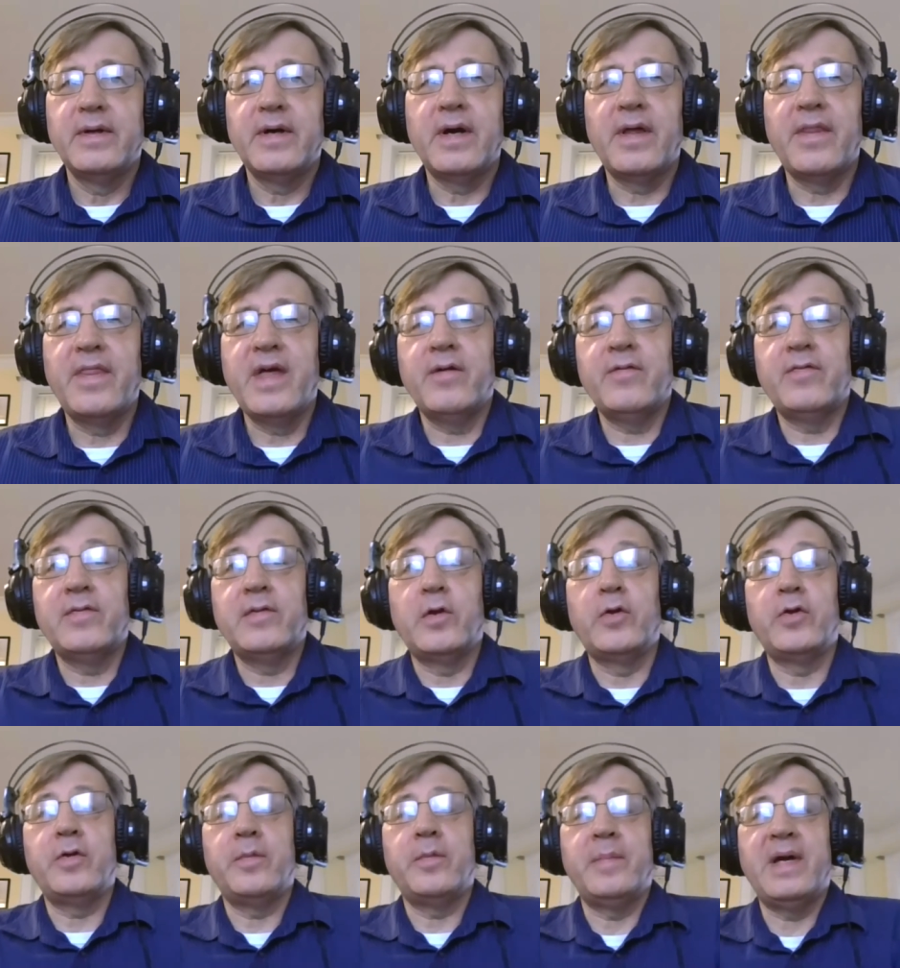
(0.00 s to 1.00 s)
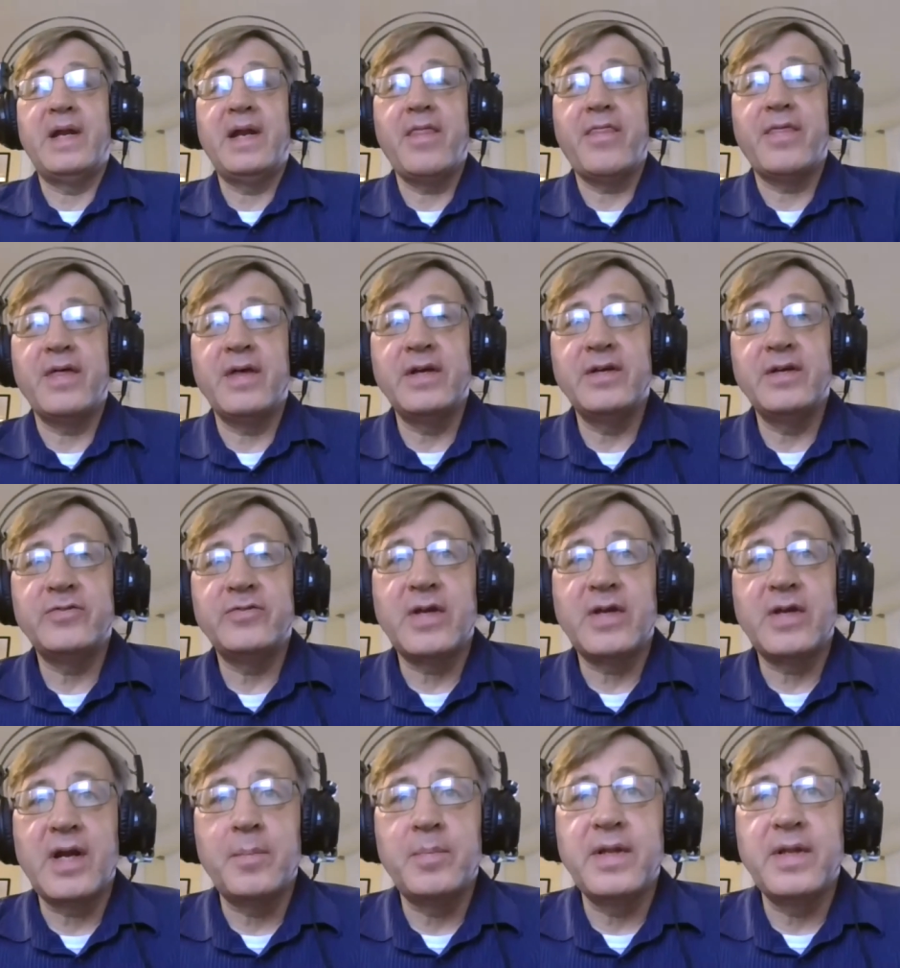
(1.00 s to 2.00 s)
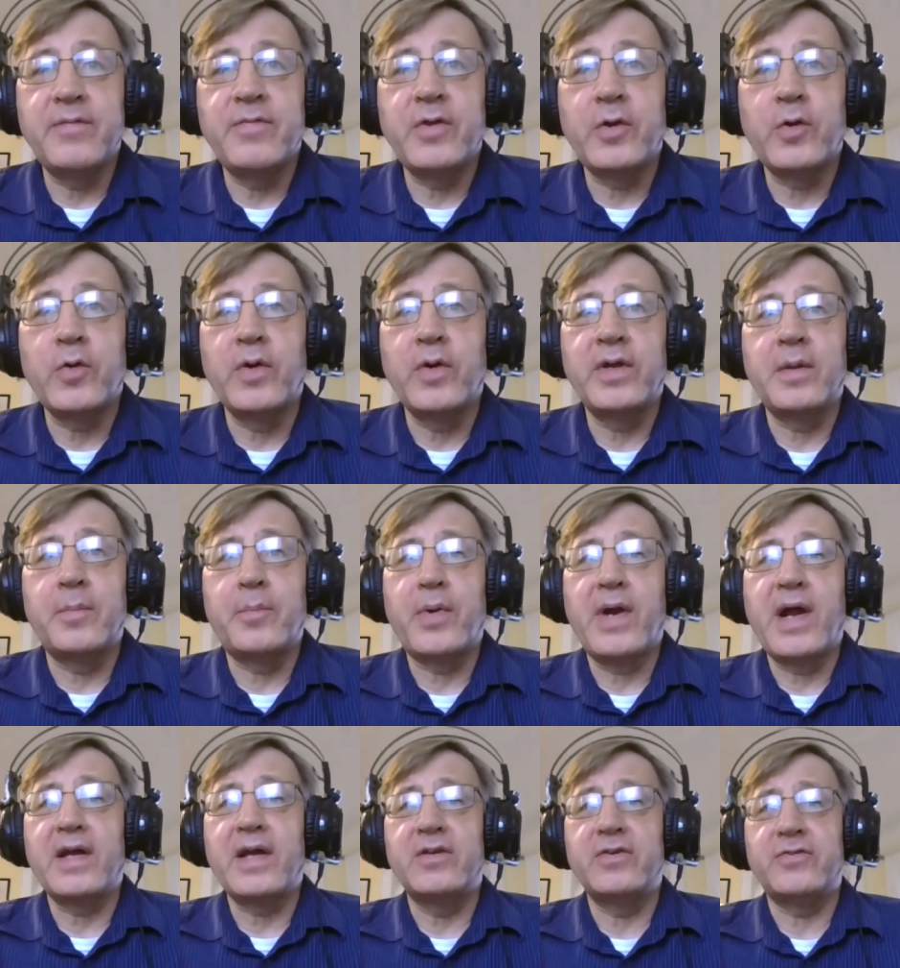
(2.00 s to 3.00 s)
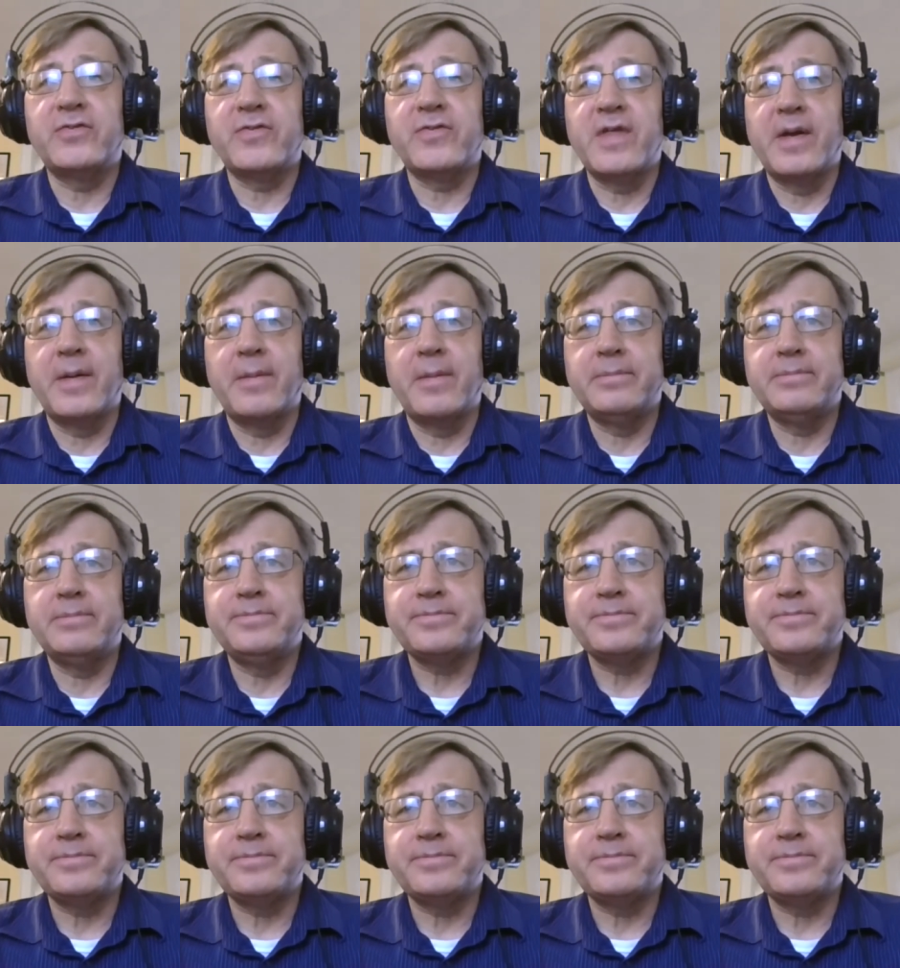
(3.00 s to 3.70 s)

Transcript: Uh, they have learned many things, and I believe they're going to practice them.